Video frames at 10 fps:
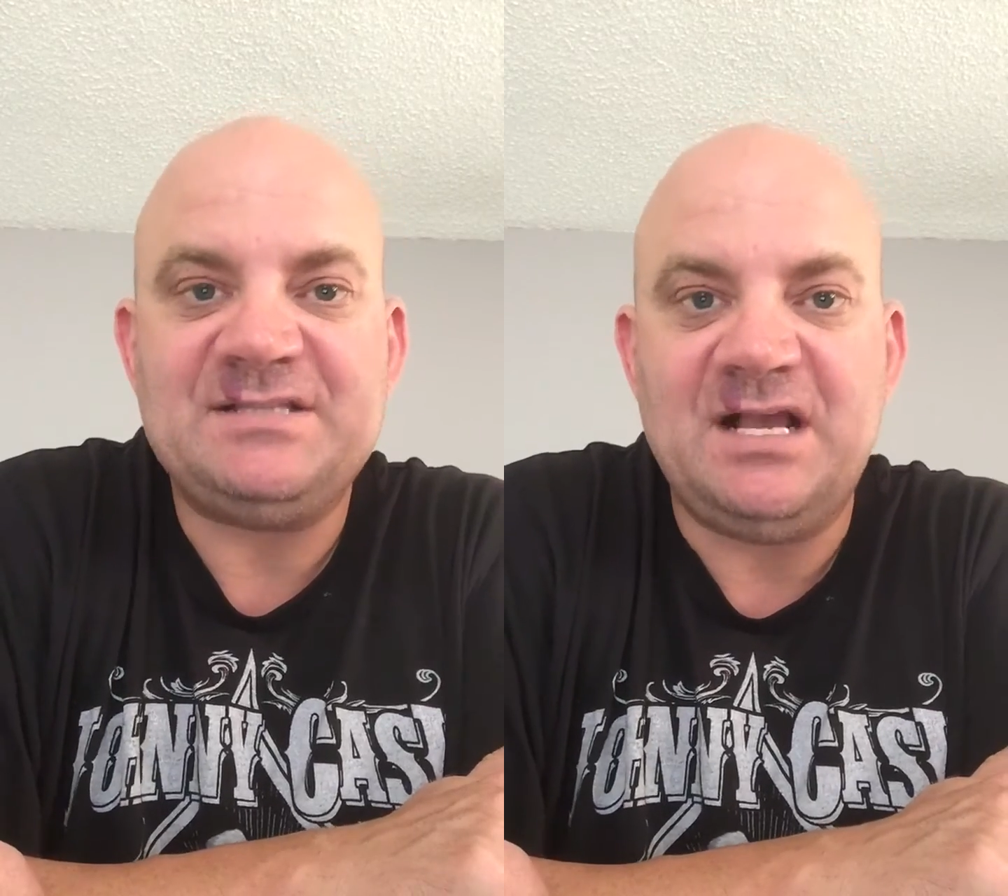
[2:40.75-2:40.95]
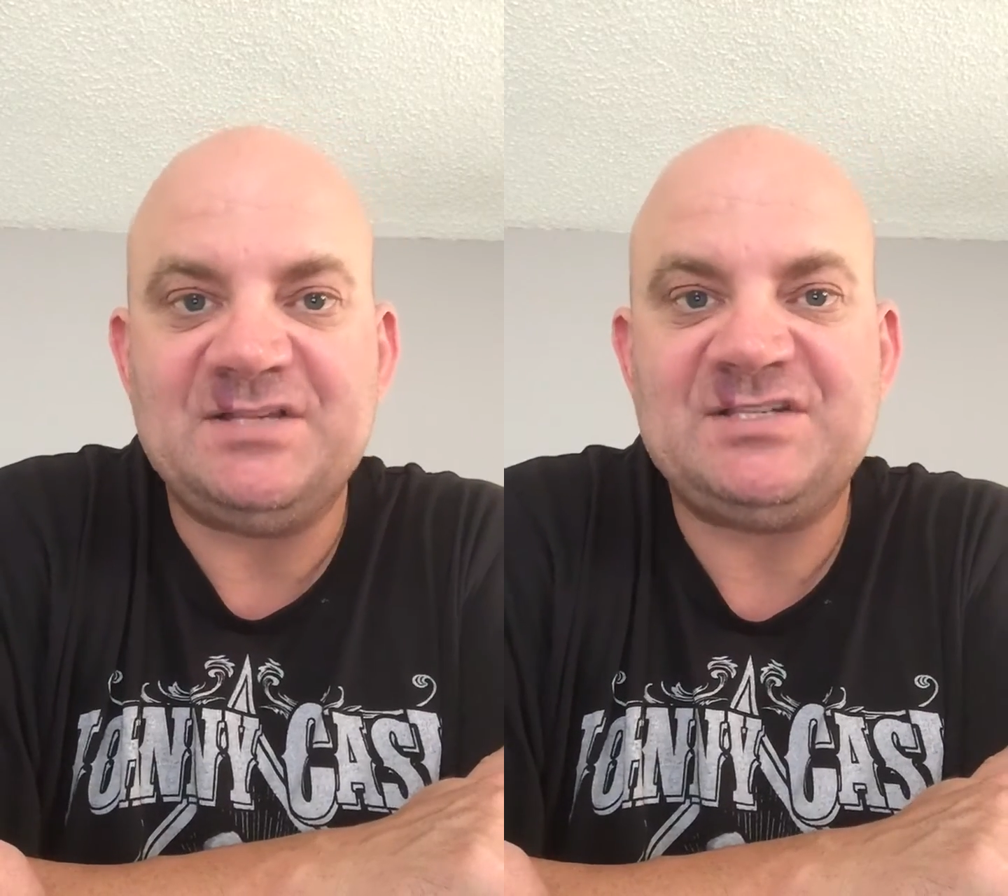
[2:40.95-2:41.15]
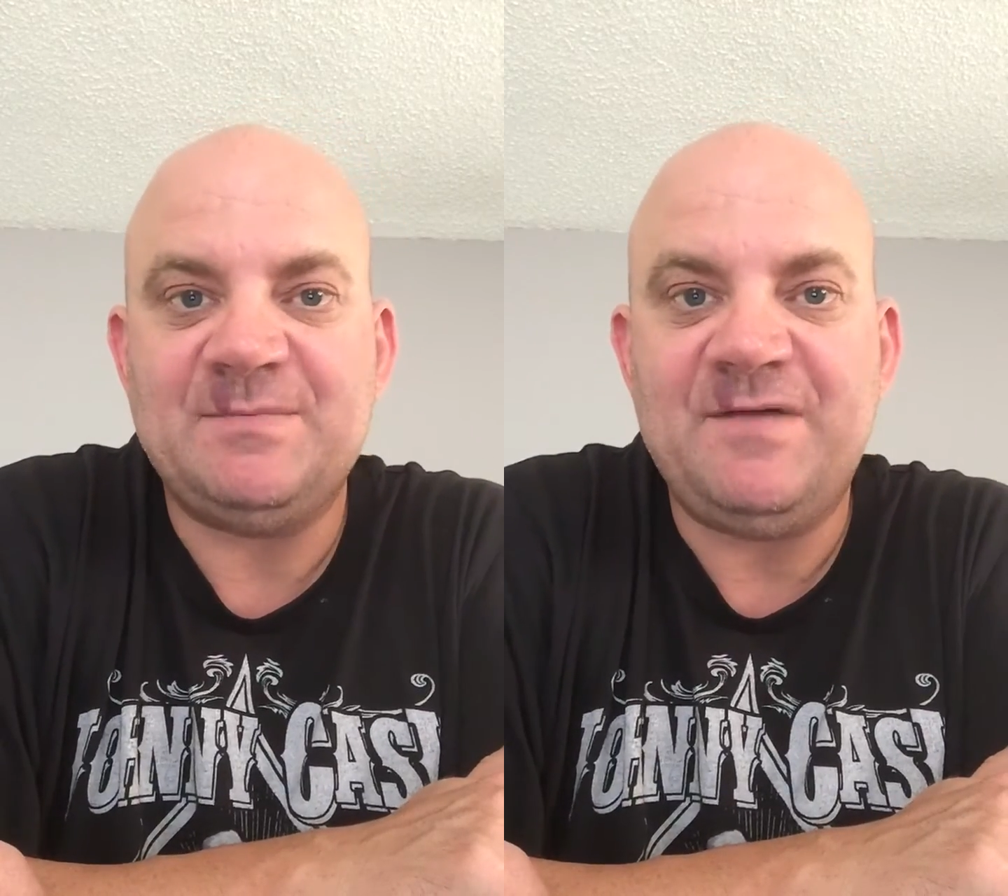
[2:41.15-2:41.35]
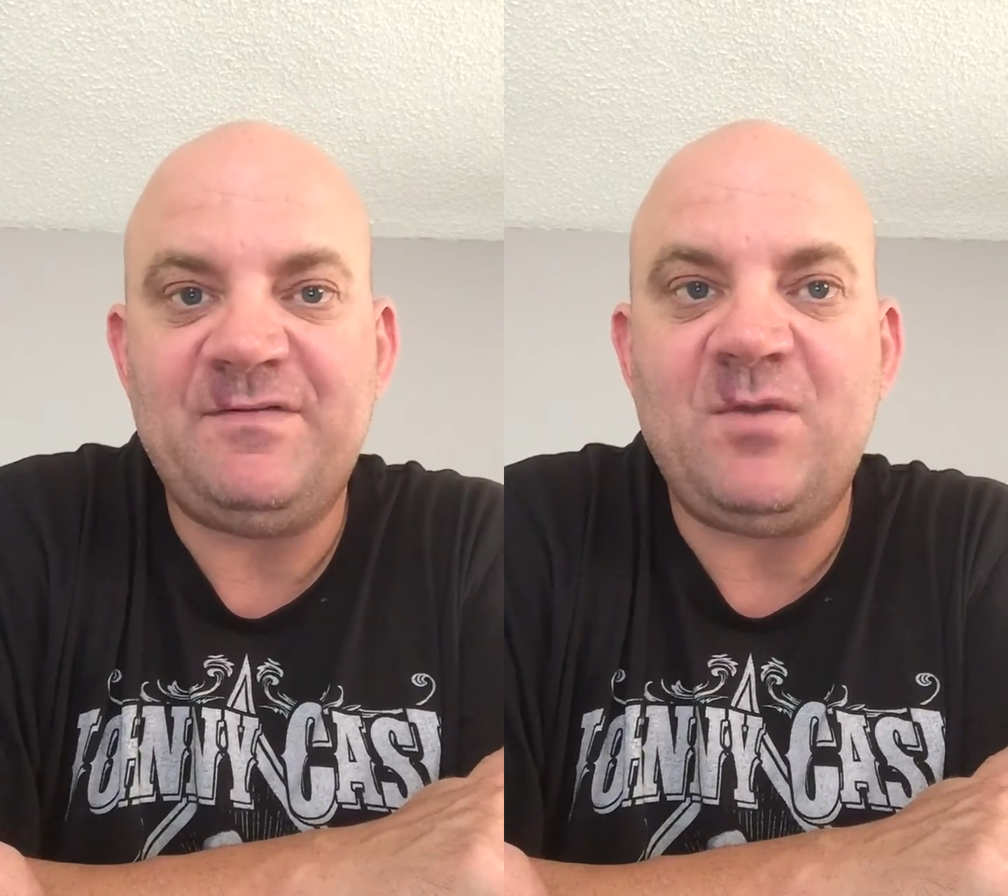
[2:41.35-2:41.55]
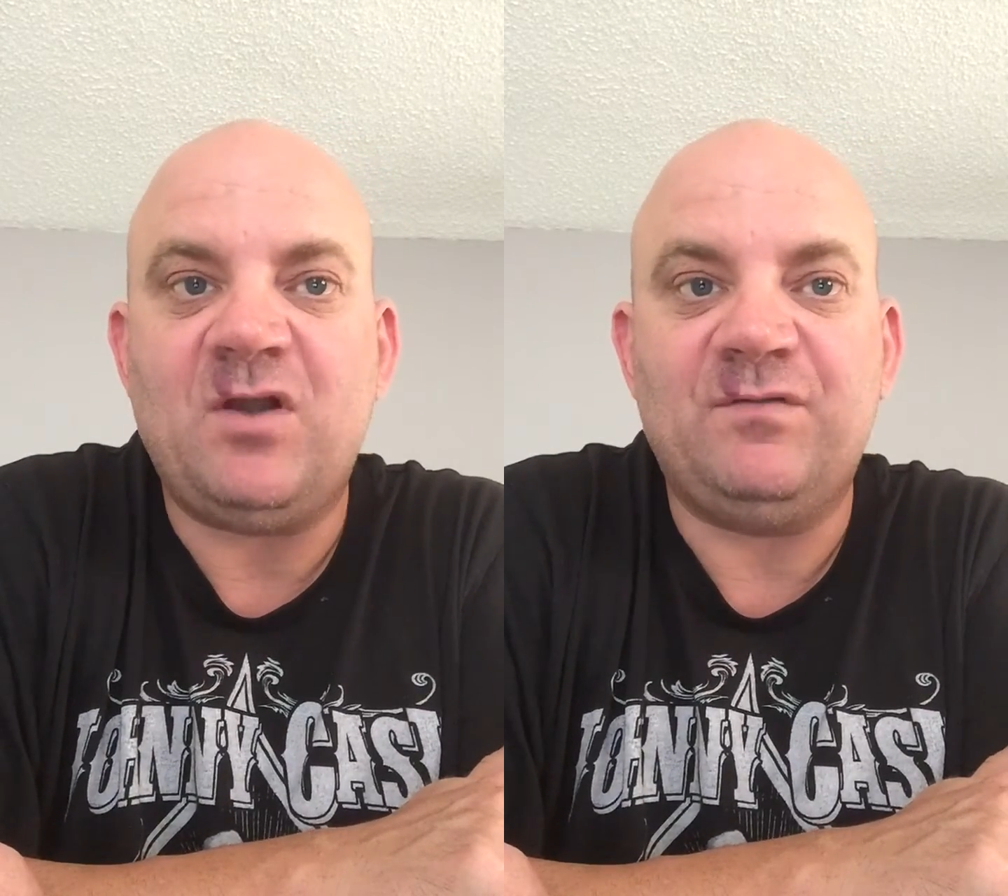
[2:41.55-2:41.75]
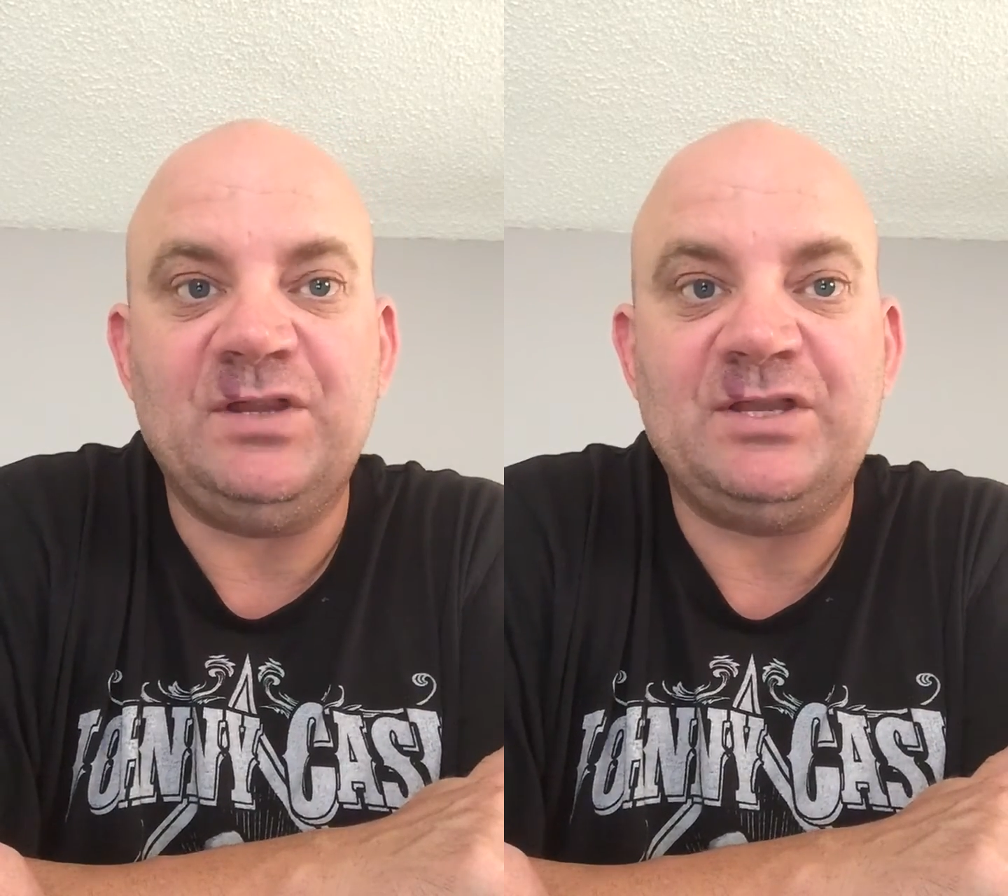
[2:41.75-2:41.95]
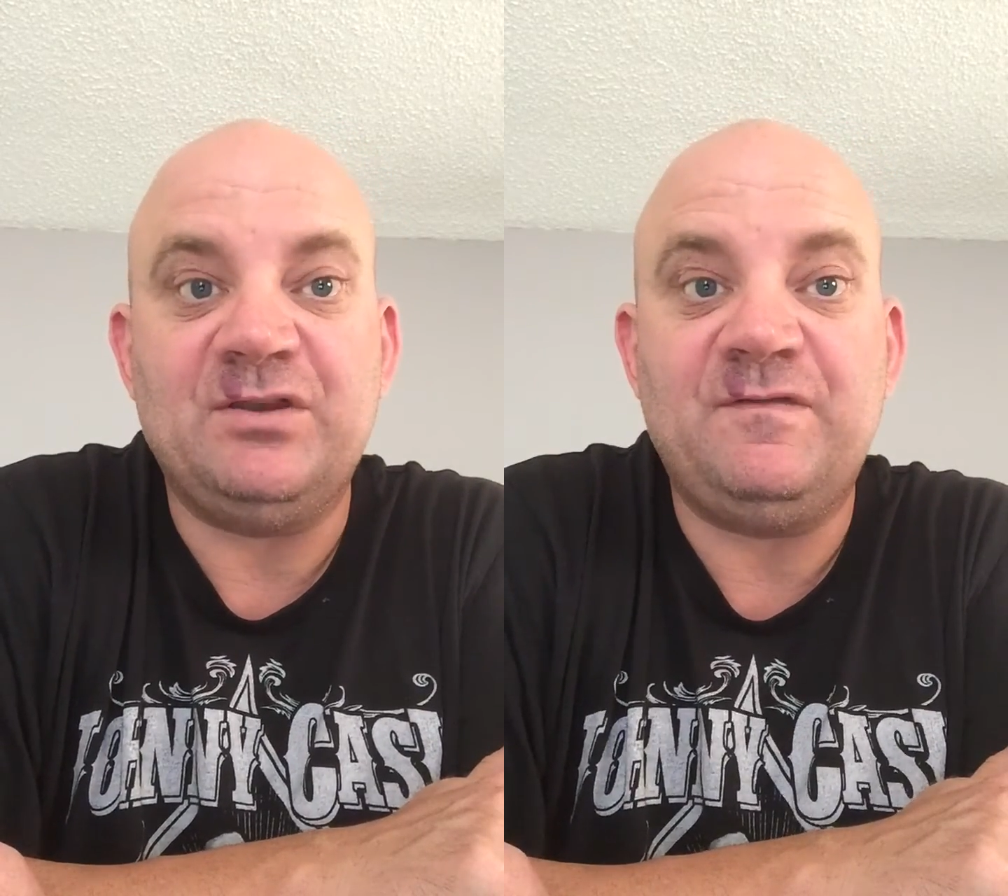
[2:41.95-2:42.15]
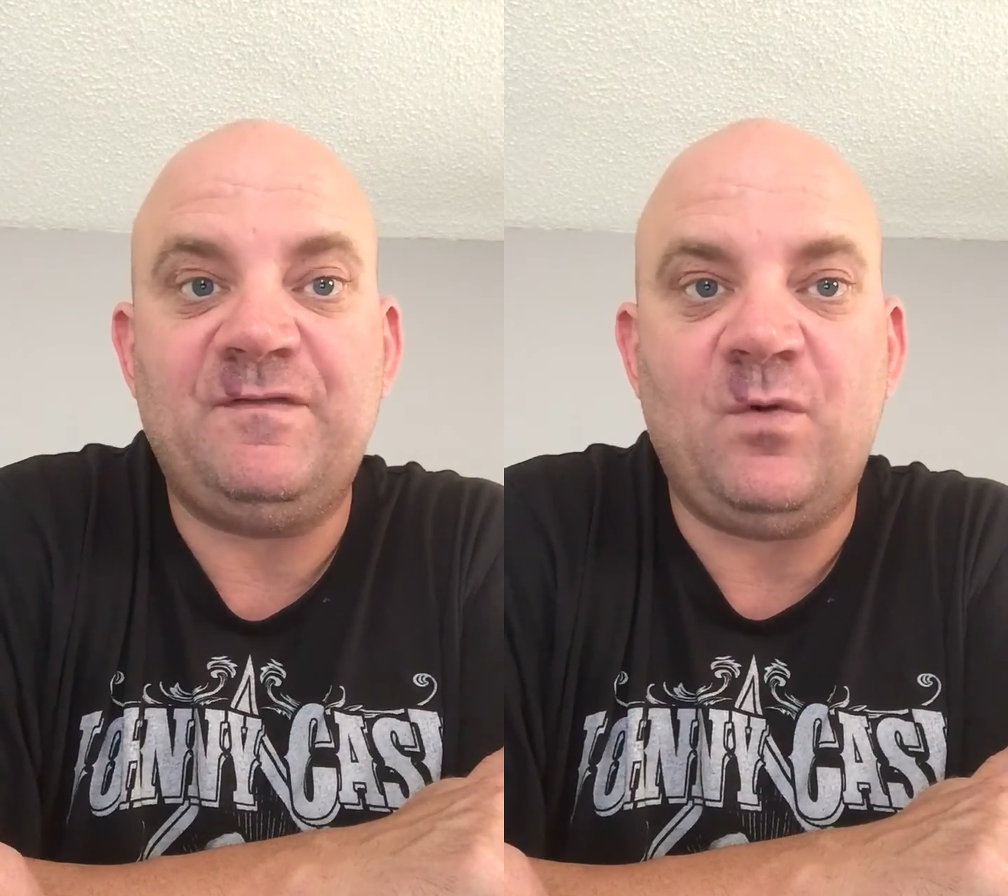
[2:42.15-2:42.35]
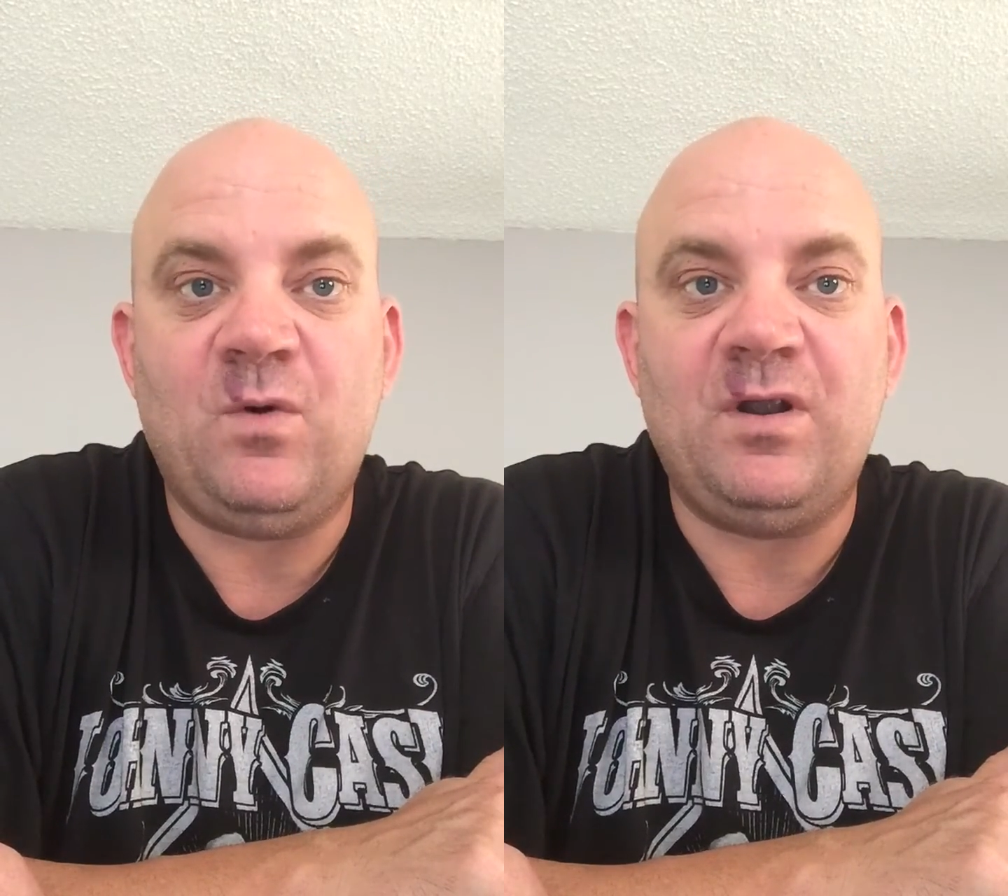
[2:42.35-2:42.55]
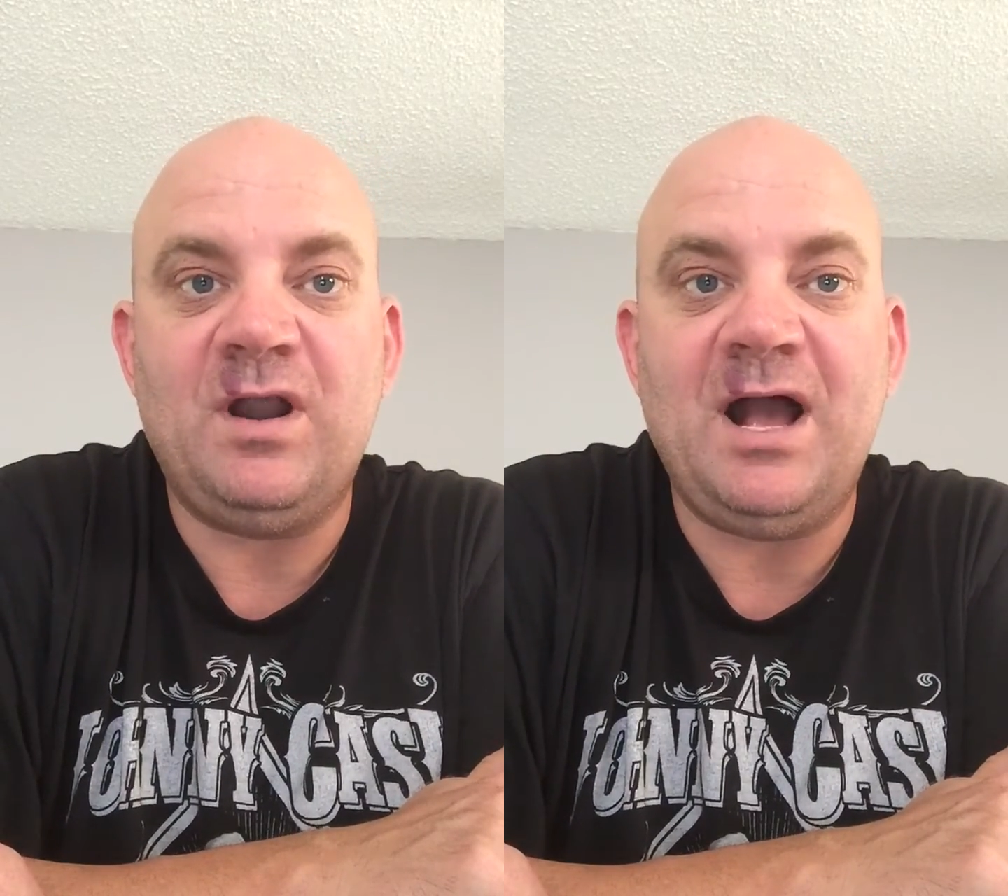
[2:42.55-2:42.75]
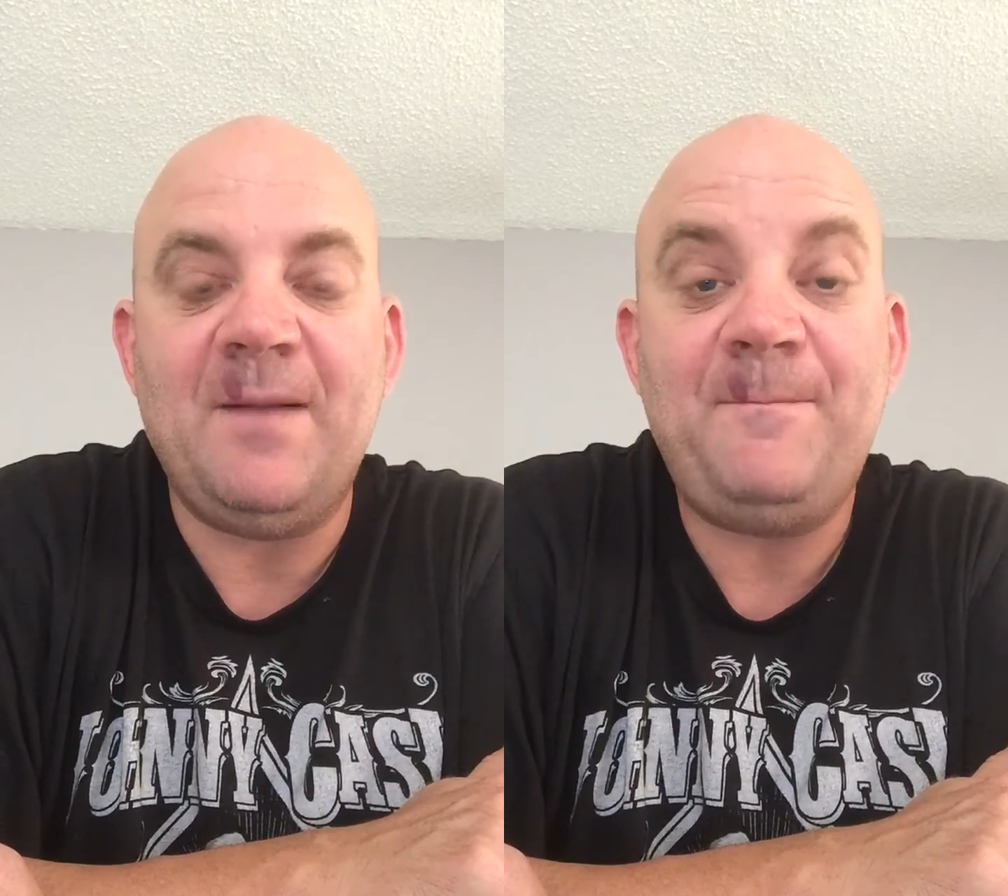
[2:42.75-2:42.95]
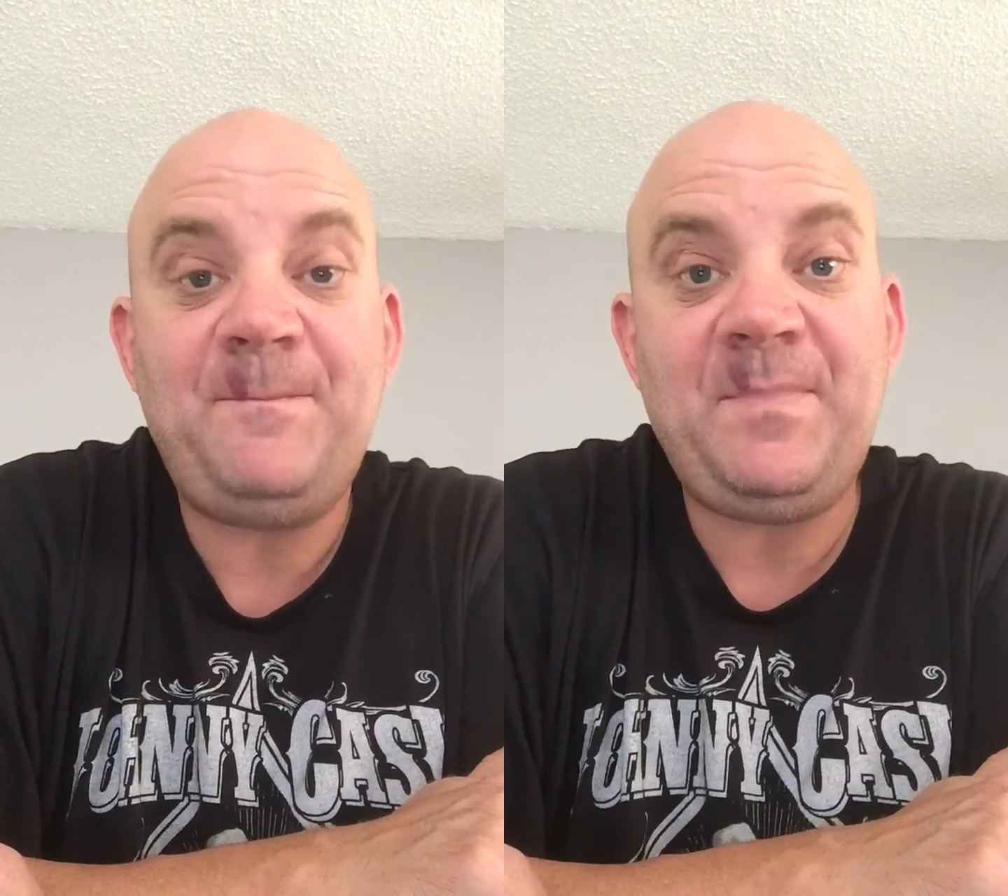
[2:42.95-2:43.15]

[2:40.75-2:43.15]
Uh, some of them are really good for uh,